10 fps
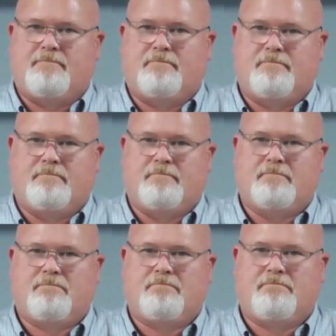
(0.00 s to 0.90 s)

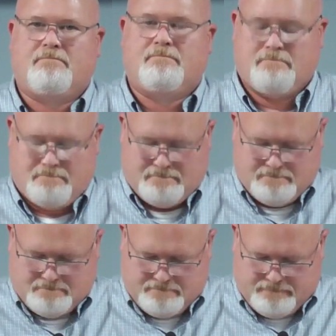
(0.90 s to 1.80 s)

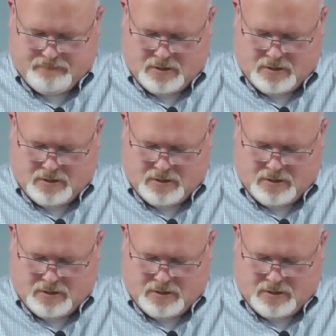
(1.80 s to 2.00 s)
Nobody speaks.